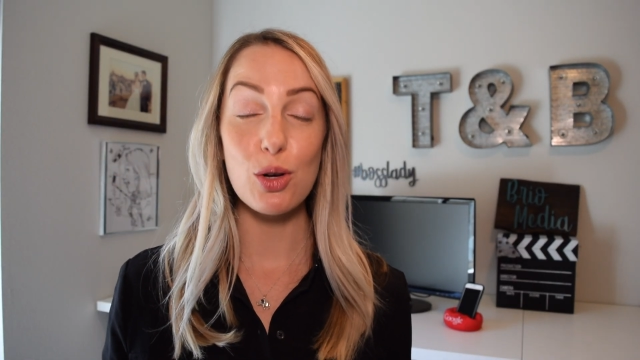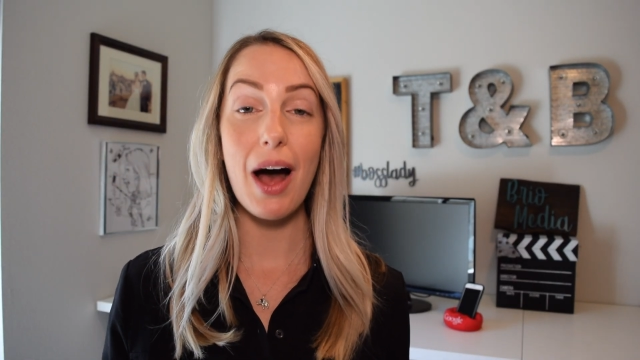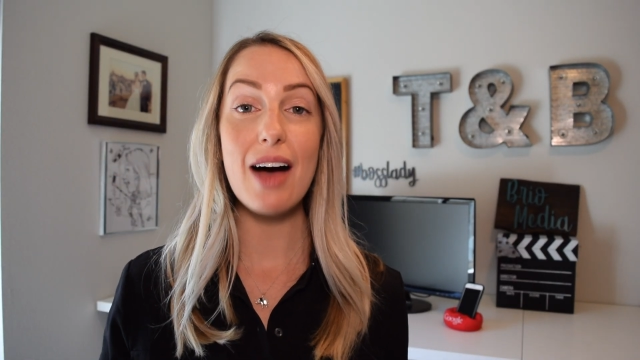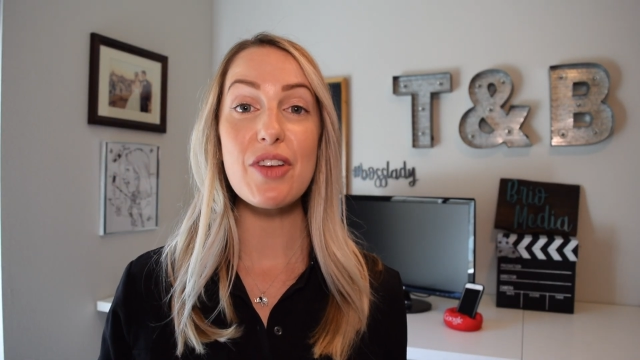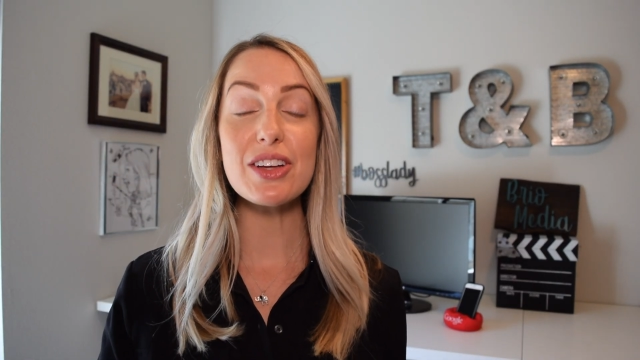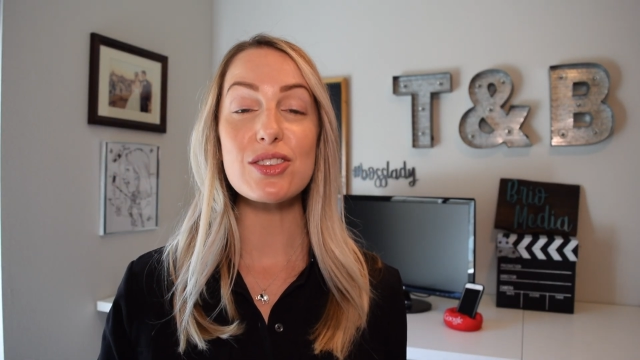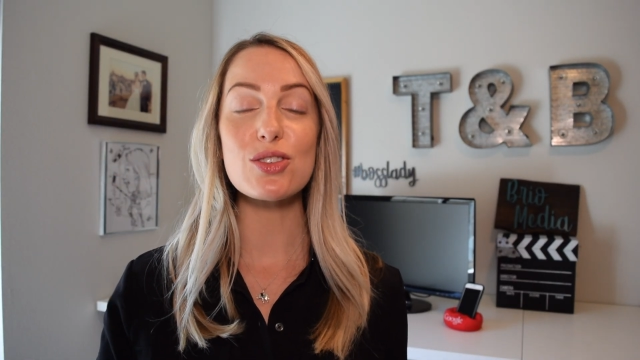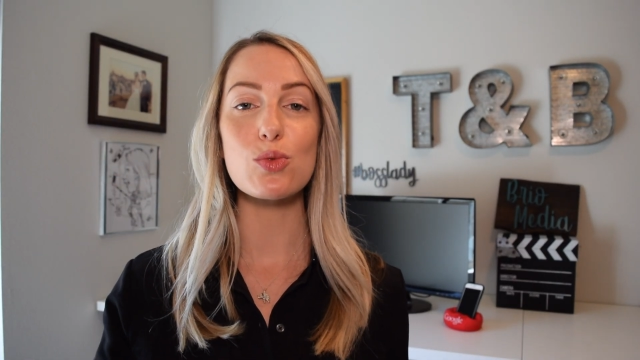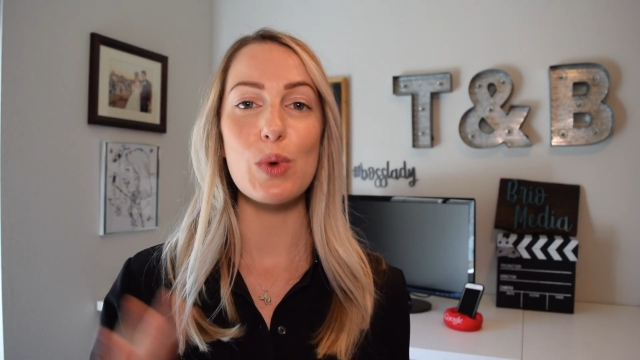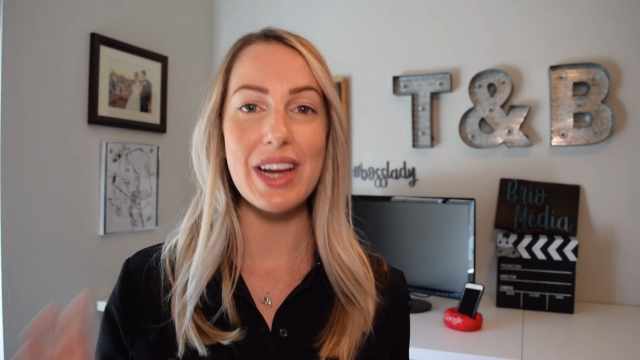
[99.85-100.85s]
You'll have a
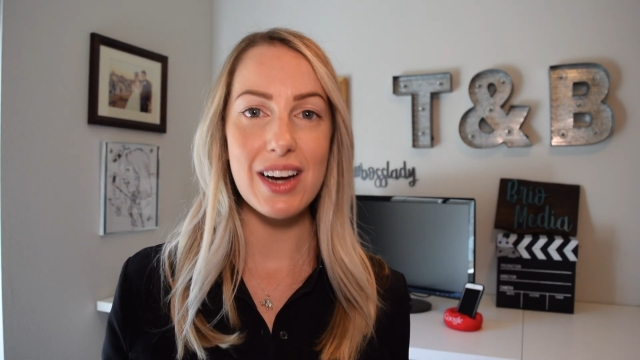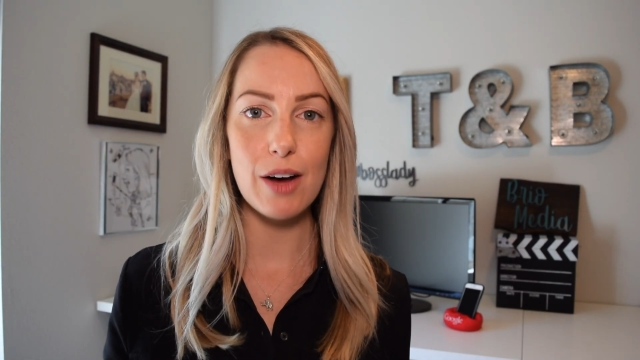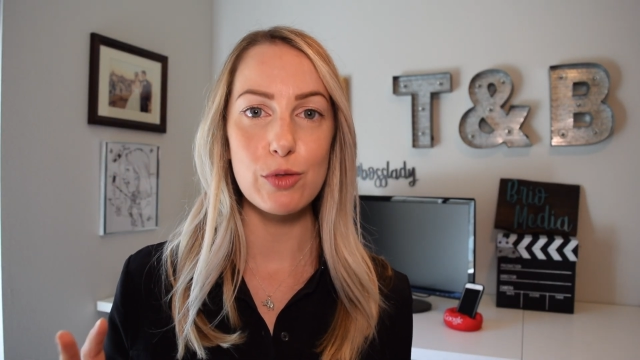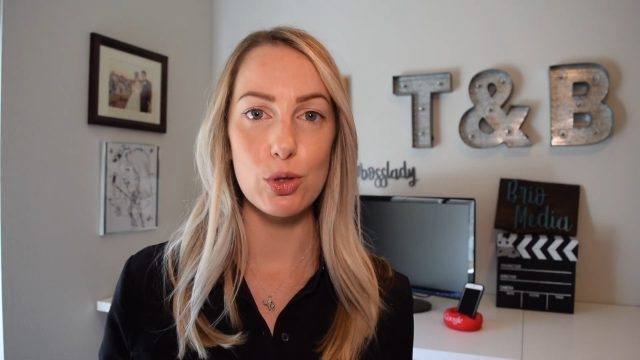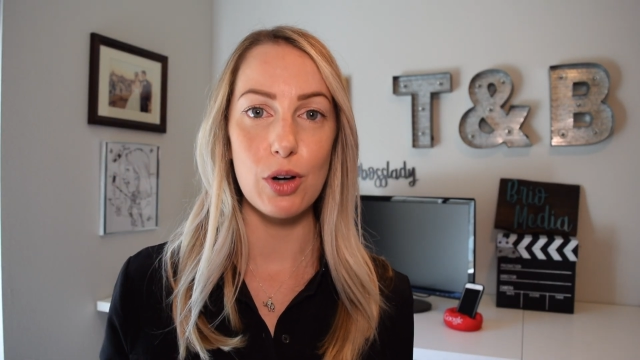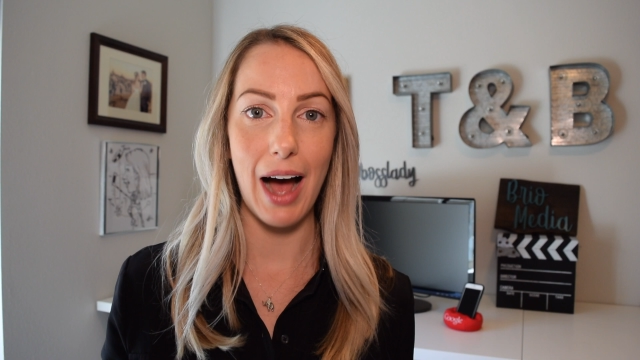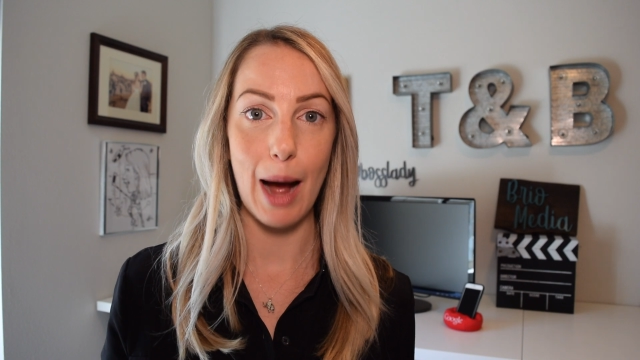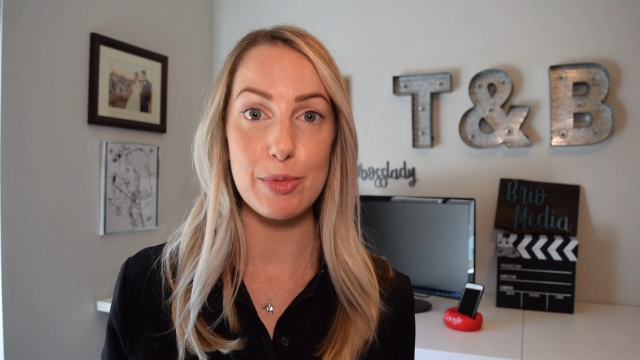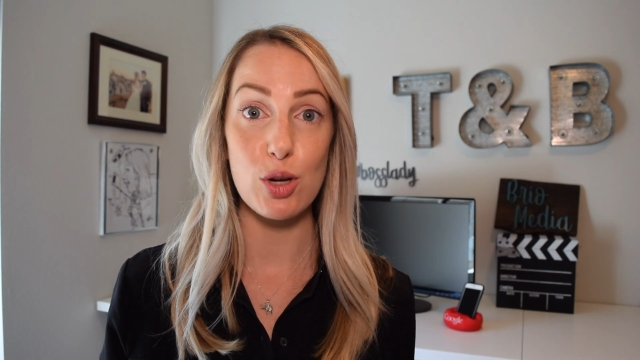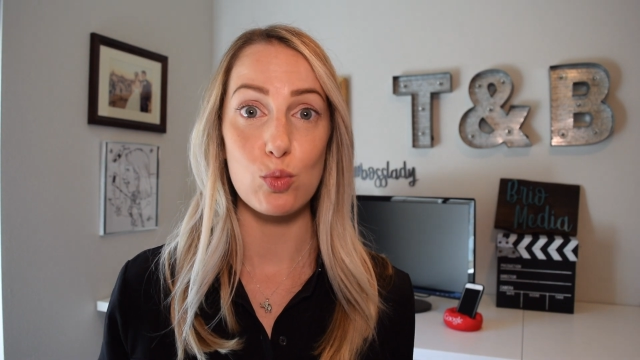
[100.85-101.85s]
suite of Google
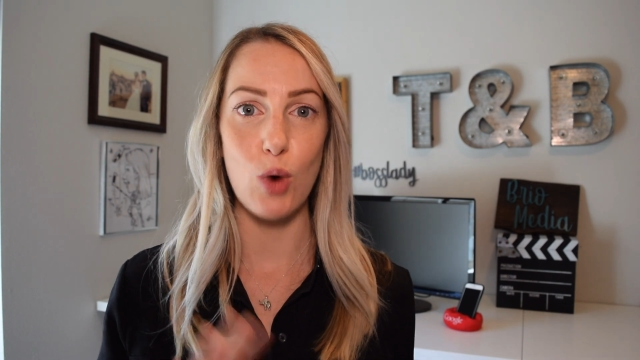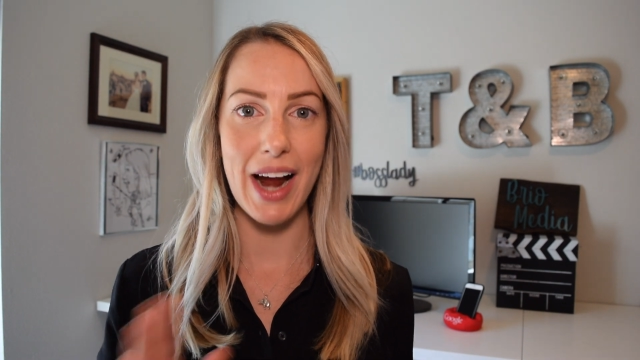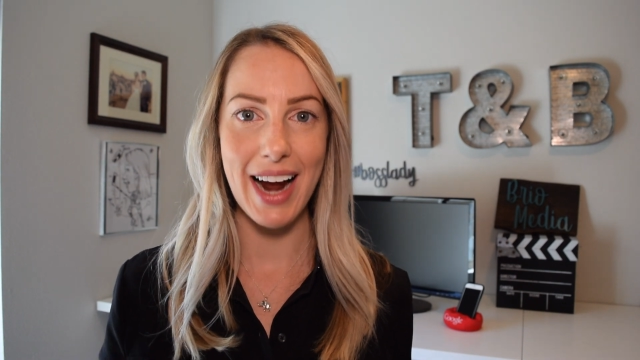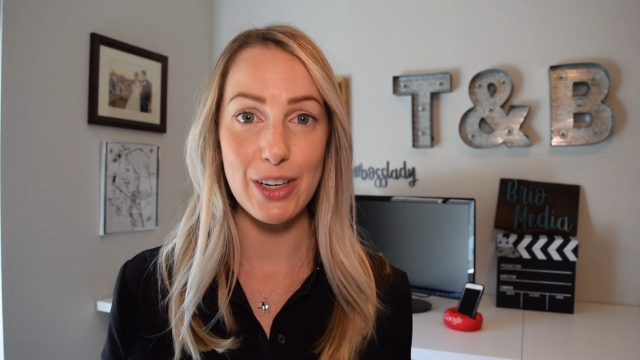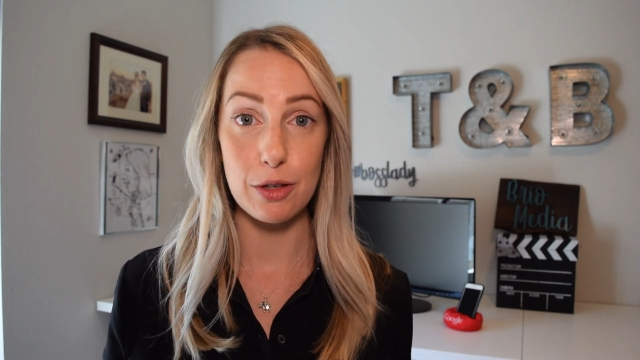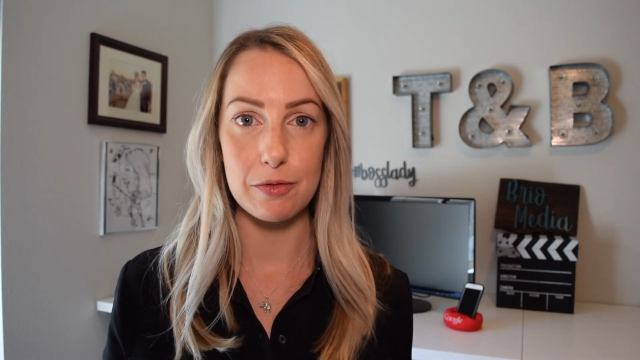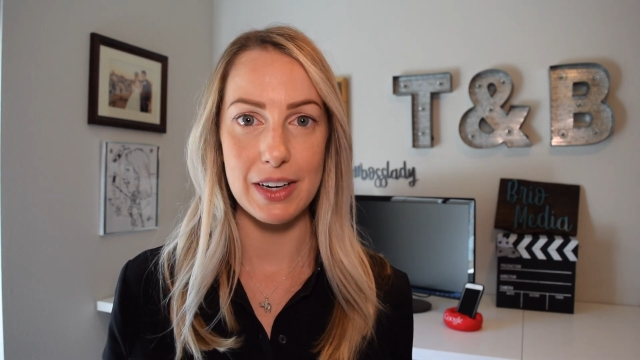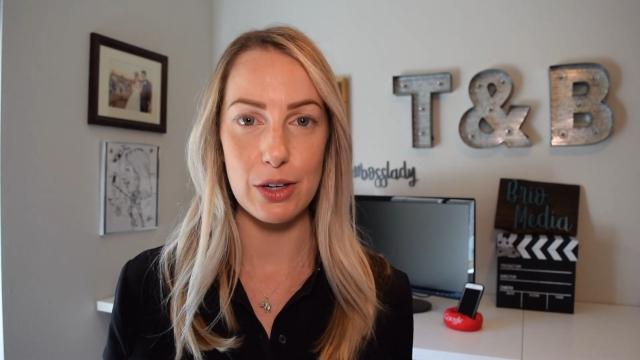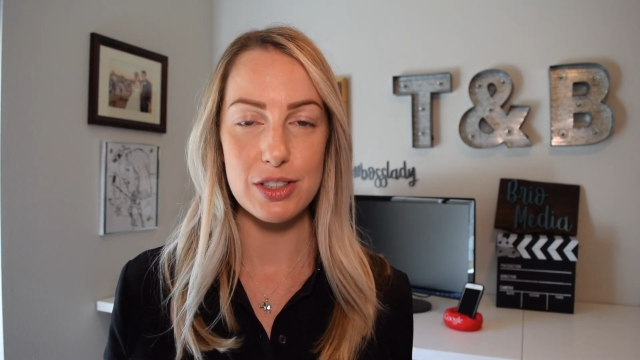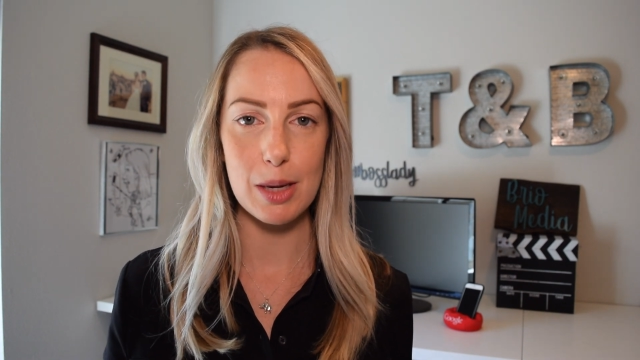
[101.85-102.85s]
apps right at your
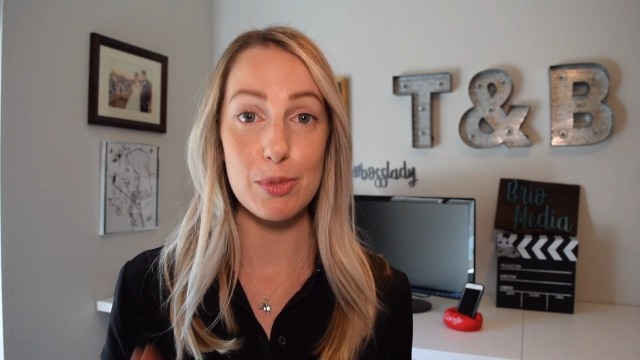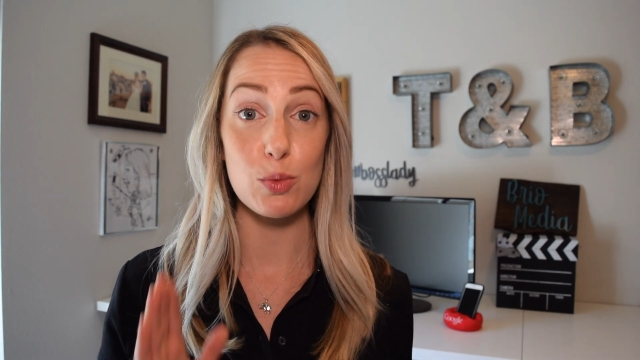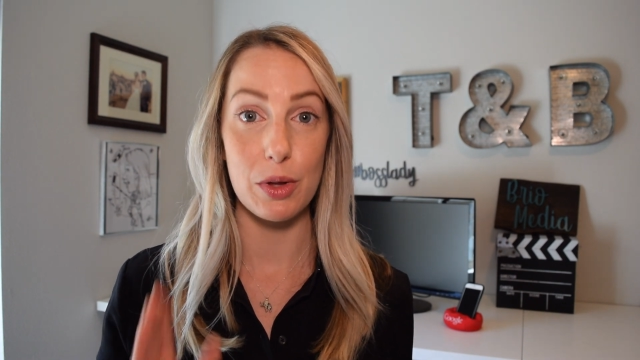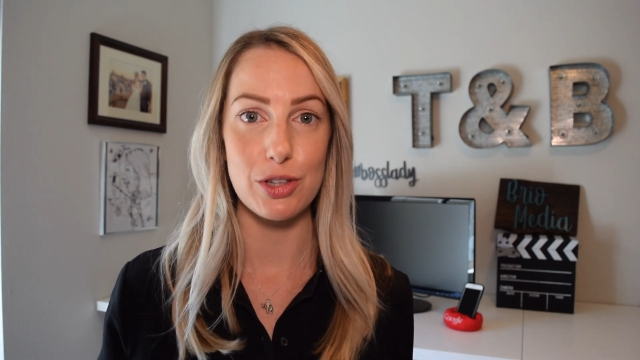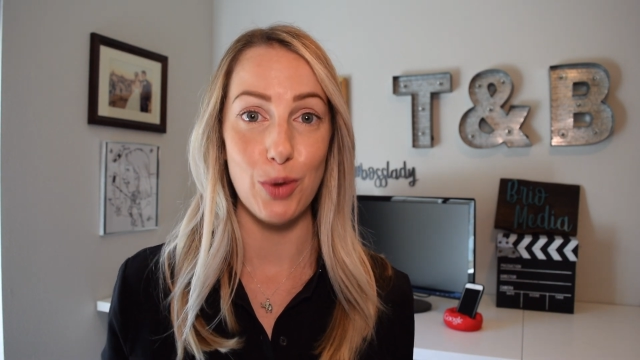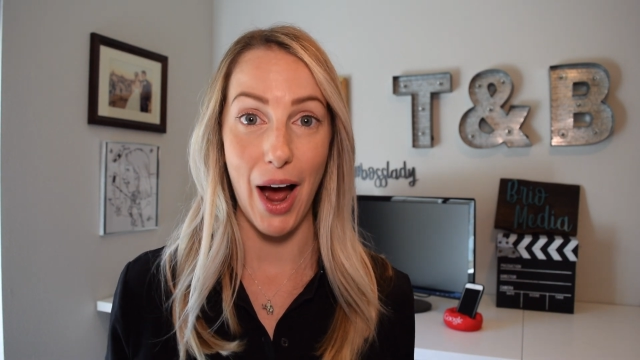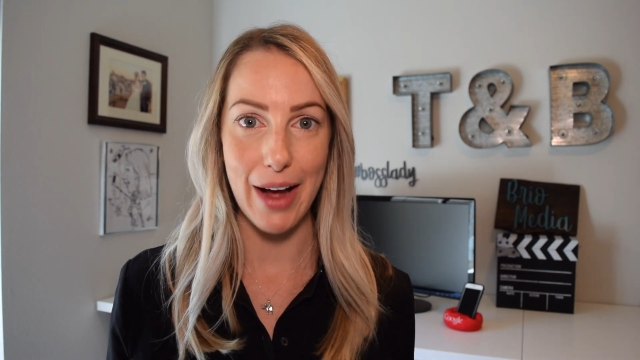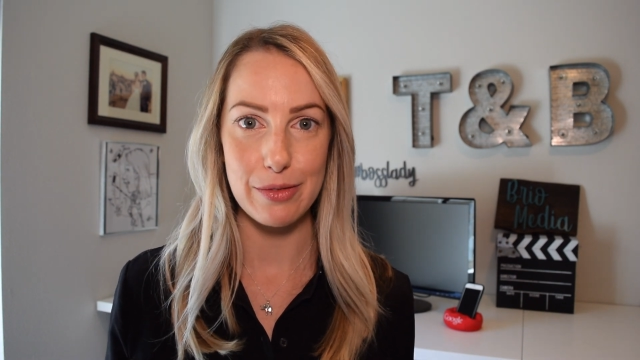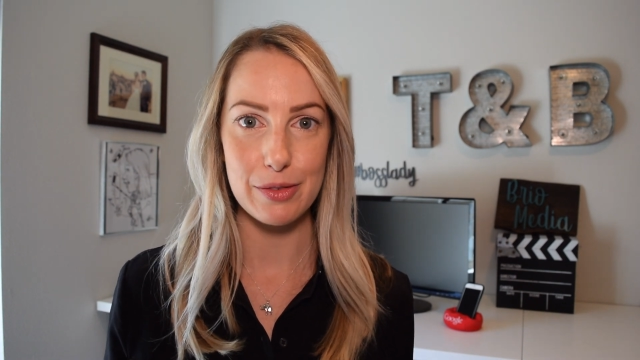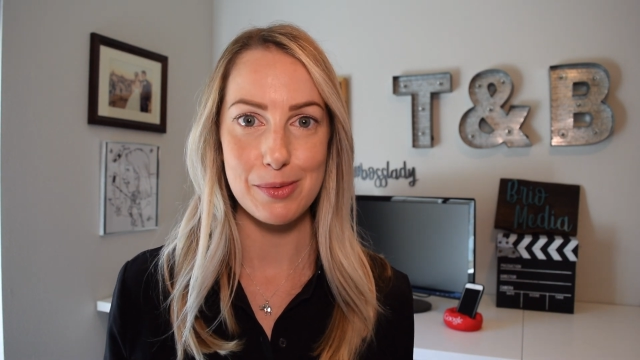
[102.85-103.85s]
fingertips with
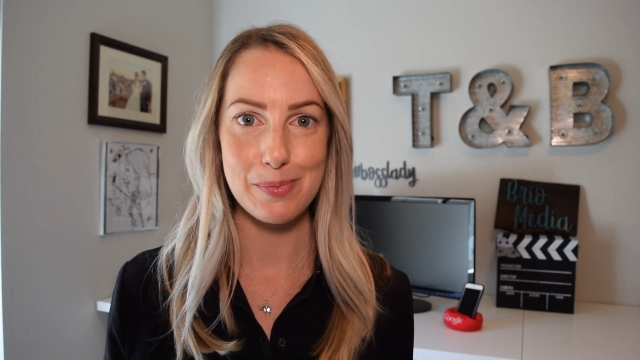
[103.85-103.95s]
Drive.